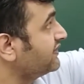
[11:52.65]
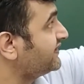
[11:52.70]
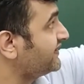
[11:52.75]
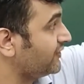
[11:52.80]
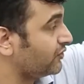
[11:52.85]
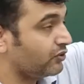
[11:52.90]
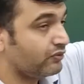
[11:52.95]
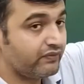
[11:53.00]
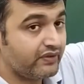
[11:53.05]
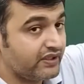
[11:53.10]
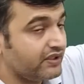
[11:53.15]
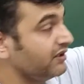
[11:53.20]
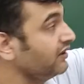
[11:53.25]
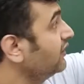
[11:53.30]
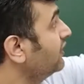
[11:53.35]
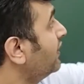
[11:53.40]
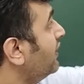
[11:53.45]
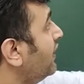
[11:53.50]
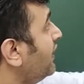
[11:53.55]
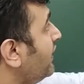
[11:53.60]
0,
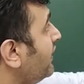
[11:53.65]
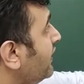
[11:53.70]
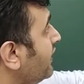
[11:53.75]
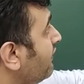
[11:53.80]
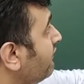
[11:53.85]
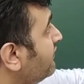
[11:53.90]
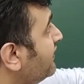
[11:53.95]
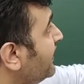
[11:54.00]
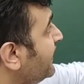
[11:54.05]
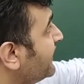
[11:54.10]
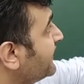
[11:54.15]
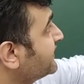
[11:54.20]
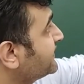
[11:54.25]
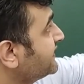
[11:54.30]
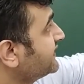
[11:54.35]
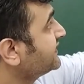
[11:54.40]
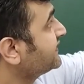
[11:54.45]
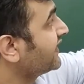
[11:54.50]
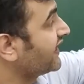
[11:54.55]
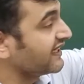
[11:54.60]
1, if the x
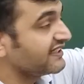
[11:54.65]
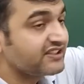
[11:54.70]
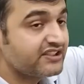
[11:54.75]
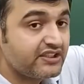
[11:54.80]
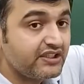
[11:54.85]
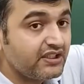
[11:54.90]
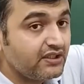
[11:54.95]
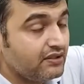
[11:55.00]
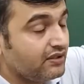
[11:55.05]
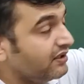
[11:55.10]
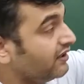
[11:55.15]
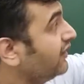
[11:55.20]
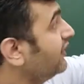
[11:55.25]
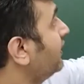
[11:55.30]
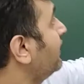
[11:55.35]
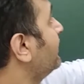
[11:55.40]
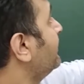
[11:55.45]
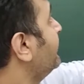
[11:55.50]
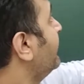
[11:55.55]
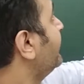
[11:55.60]
is rational,
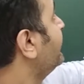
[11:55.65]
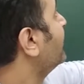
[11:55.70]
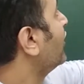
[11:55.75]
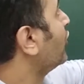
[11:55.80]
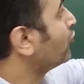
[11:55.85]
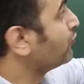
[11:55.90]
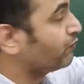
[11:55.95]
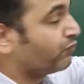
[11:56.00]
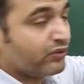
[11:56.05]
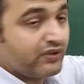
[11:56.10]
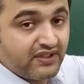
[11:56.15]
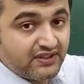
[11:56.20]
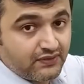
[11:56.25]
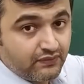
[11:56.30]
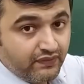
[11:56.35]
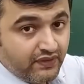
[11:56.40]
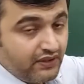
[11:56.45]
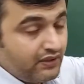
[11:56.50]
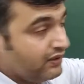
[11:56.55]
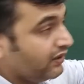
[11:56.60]
then the output is
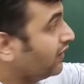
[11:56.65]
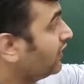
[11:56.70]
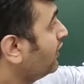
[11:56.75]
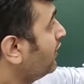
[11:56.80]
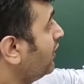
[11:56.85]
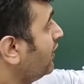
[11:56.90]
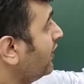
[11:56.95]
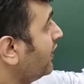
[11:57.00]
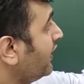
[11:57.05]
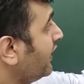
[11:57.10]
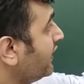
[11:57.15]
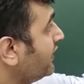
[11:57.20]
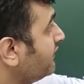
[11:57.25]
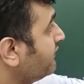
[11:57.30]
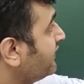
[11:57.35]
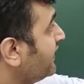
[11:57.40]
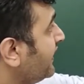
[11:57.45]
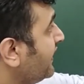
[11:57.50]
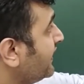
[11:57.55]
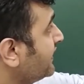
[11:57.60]
1. And if
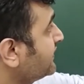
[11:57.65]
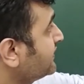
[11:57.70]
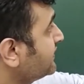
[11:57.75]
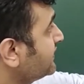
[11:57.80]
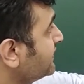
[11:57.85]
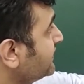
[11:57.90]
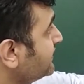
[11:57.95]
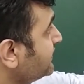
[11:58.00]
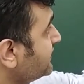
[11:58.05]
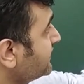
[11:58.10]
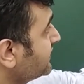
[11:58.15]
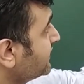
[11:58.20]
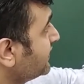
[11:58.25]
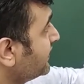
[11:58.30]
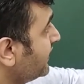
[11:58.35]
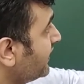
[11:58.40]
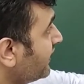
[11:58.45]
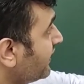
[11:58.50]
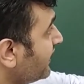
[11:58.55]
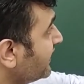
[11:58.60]
the x is
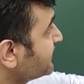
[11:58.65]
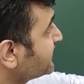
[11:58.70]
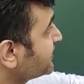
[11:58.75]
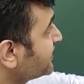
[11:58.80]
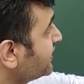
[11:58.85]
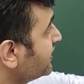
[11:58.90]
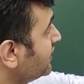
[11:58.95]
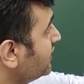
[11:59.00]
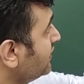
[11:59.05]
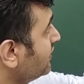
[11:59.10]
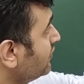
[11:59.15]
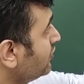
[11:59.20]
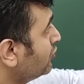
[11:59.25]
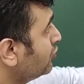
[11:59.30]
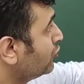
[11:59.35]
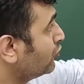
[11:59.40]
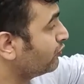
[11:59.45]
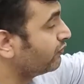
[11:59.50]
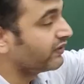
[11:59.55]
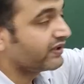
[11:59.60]
irrational
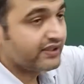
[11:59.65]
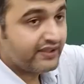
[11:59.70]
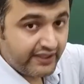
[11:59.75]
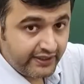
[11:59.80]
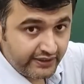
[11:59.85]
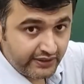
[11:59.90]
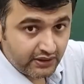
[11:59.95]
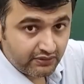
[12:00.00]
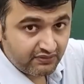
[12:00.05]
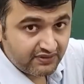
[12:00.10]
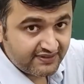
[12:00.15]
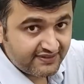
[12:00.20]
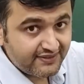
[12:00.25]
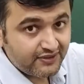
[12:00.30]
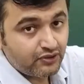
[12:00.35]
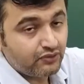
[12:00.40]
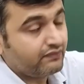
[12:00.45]
over the interval 0,